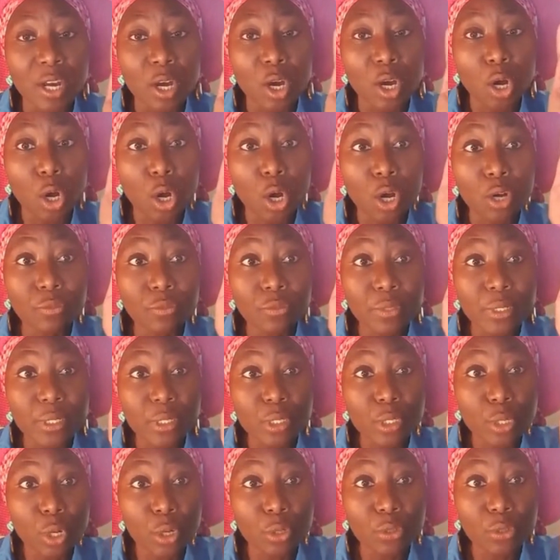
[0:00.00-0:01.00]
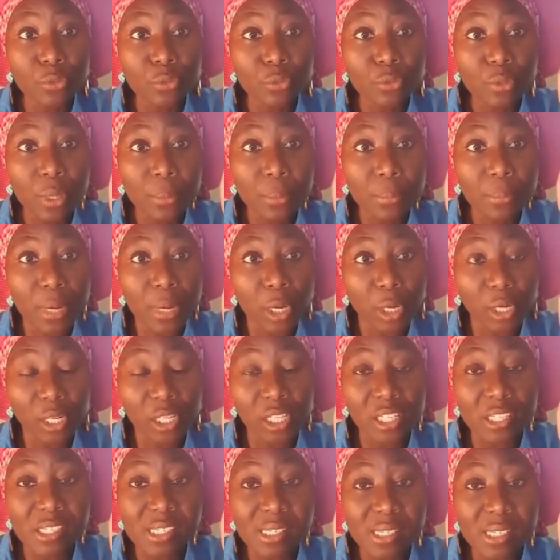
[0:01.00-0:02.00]
over North
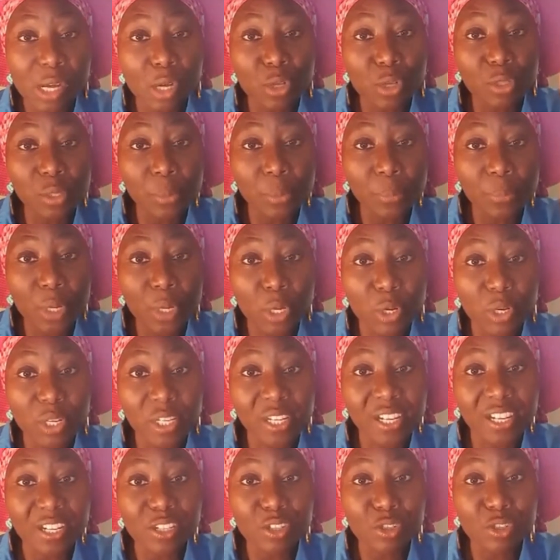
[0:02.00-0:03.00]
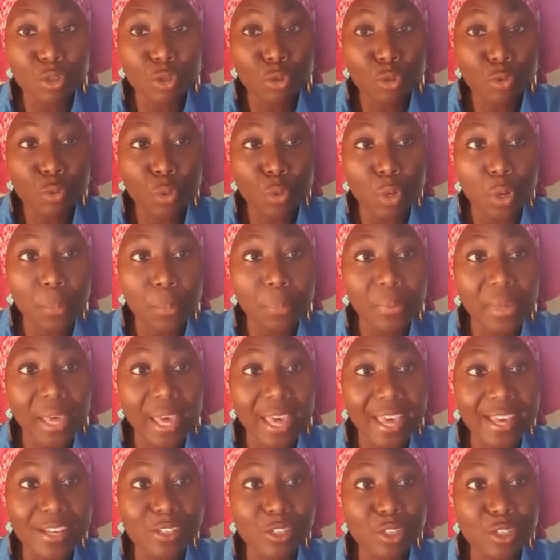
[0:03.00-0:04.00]
America, South America, Europe,
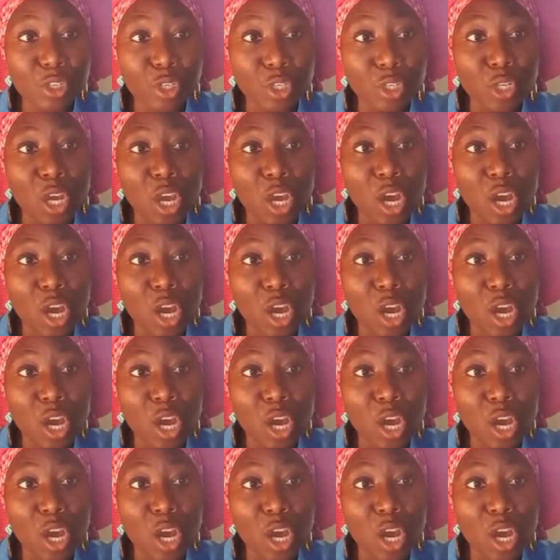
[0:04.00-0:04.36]
Asia,